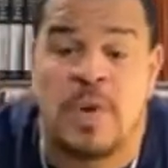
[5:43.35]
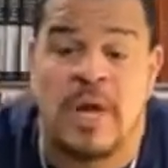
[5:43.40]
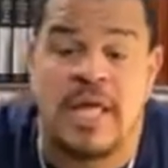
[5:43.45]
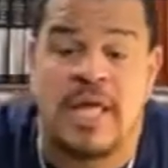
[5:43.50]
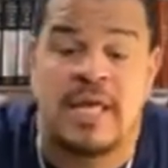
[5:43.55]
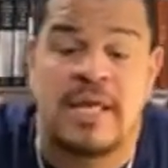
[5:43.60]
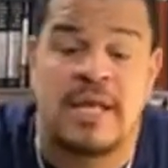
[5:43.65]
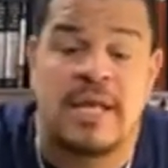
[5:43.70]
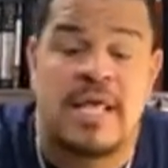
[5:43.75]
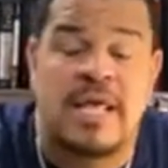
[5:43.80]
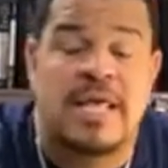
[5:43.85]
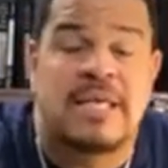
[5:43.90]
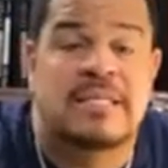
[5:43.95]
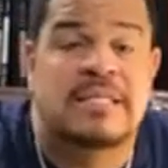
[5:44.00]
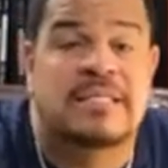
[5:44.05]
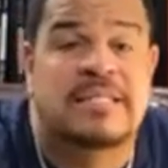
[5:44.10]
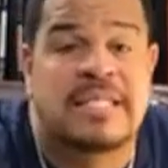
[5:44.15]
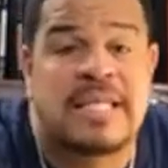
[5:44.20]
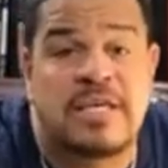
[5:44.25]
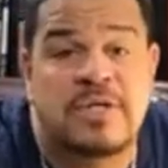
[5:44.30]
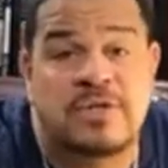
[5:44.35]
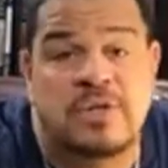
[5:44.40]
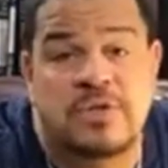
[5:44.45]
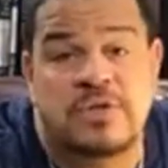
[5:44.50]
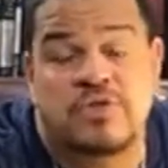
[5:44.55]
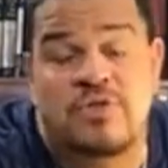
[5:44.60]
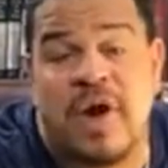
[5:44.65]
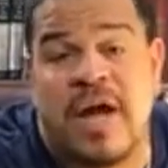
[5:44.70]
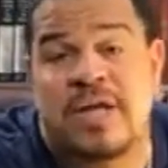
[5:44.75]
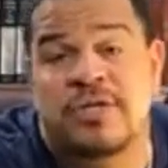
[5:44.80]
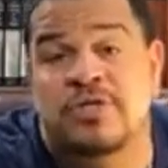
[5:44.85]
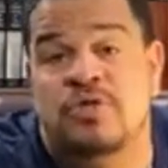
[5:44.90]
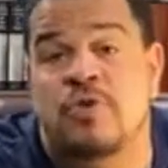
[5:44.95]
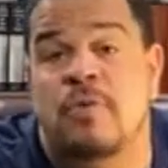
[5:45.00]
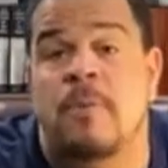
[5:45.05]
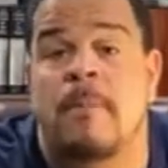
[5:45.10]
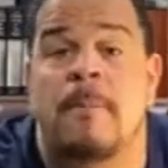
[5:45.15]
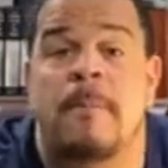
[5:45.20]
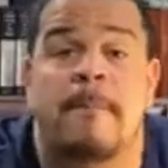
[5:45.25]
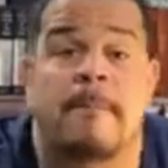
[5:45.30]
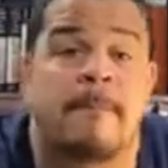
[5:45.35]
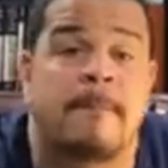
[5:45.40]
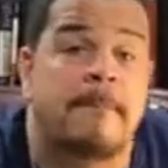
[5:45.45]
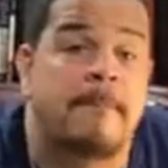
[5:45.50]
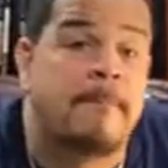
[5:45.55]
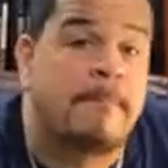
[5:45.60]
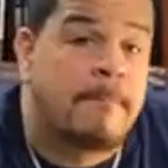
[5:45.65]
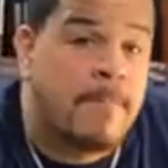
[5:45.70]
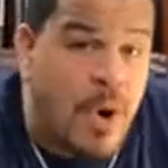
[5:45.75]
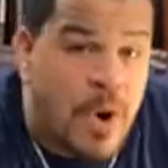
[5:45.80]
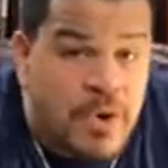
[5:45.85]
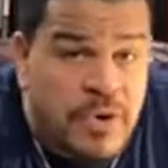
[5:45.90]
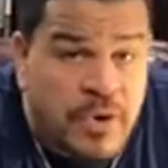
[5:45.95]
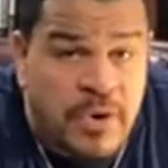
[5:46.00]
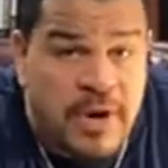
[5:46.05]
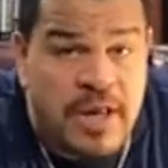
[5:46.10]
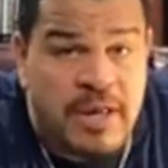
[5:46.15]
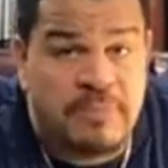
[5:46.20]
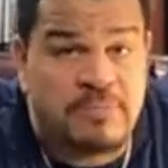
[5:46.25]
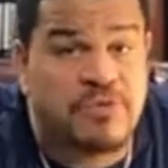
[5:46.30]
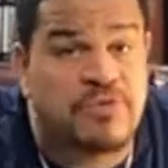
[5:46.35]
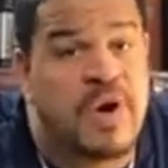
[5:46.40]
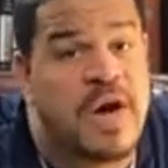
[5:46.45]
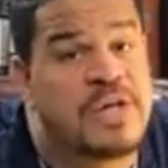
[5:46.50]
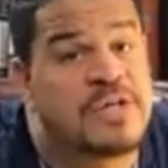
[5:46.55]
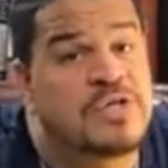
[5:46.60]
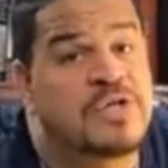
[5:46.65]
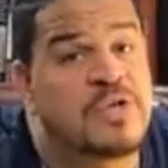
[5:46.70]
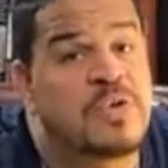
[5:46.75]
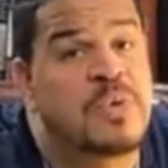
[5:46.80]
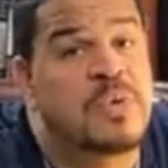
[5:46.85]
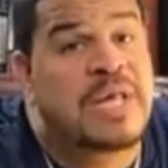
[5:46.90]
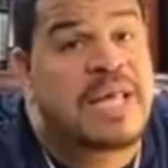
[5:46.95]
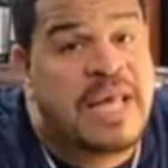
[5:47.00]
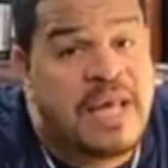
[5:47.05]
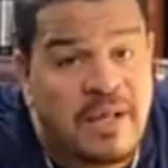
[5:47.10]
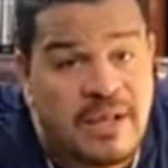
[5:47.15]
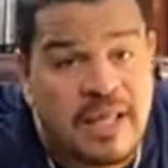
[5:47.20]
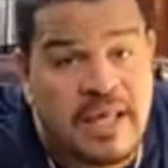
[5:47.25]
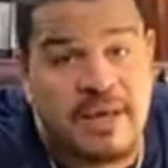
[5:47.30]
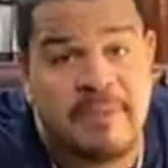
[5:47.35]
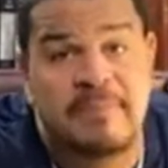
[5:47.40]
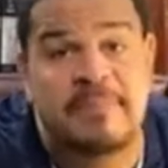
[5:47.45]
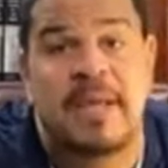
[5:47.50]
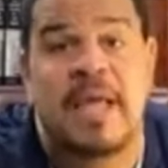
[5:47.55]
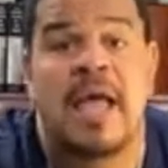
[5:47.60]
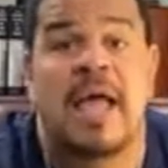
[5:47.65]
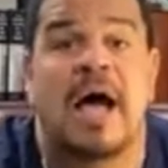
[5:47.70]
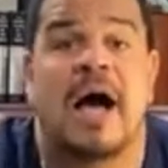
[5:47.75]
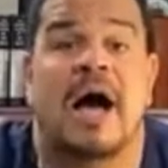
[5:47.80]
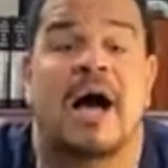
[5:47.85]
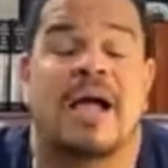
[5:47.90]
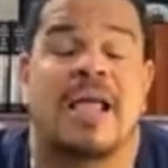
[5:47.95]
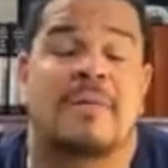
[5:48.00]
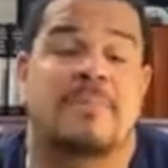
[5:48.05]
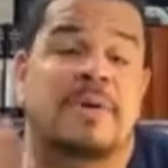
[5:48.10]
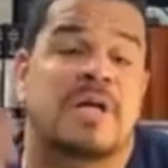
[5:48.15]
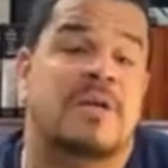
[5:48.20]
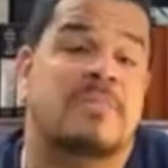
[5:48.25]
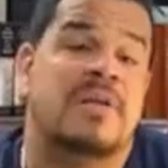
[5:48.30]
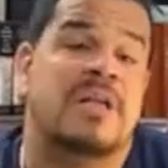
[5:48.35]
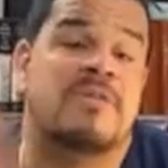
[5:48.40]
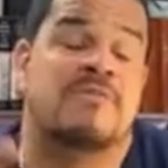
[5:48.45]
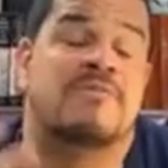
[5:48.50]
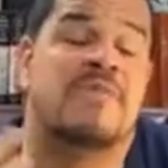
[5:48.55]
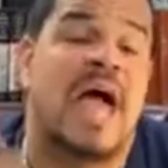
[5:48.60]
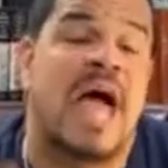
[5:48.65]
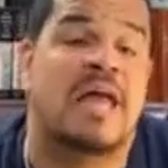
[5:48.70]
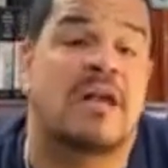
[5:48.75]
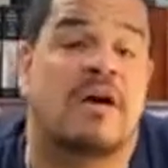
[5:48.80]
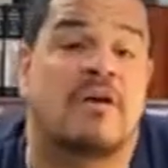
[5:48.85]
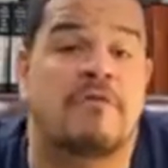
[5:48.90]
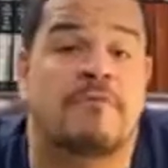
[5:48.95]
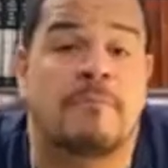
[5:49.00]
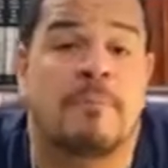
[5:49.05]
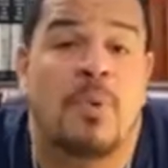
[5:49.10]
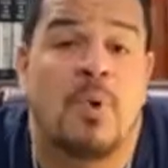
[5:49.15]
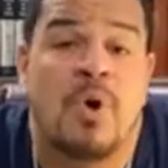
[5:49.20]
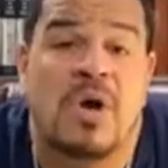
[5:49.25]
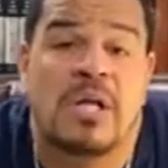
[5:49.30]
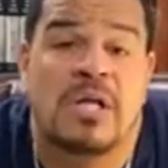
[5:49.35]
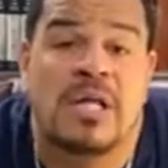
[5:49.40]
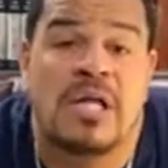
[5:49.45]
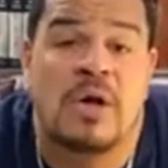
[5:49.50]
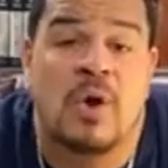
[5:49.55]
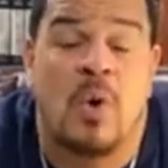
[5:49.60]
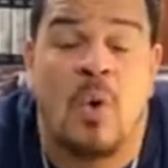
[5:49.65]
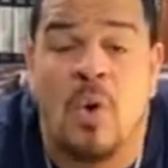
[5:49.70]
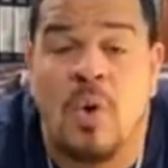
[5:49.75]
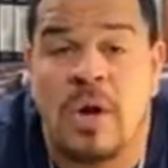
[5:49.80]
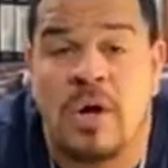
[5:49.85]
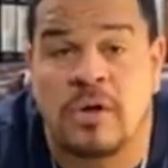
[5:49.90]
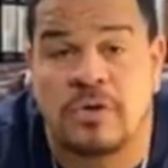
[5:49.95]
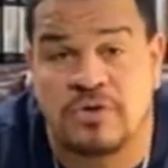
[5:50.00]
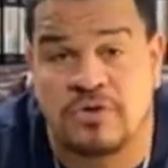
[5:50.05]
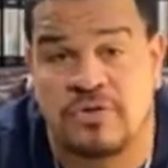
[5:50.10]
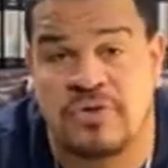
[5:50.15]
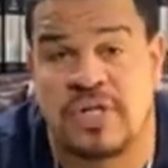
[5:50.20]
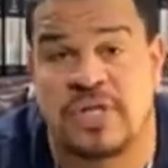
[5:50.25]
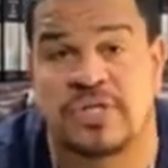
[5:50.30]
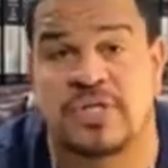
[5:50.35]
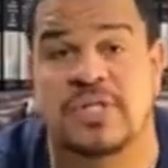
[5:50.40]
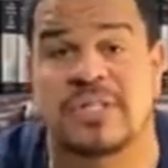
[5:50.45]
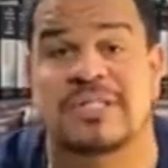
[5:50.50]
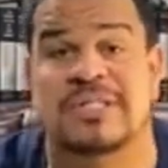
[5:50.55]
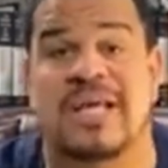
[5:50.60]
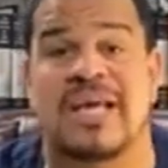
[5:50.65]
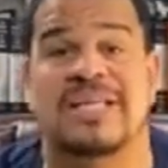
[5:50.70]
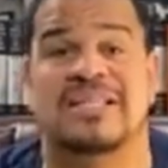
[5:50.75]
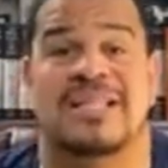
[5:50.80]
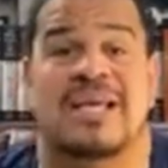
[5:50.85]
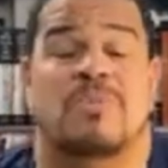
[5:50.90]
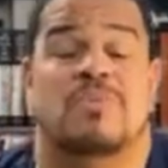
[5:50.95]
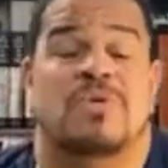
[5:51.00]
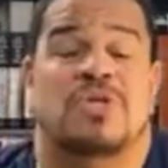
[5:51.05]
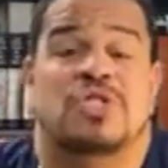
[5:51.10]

When Caesar tried to martyr him, tried to kill him, he put him in a vat of boiling oil, tradition says.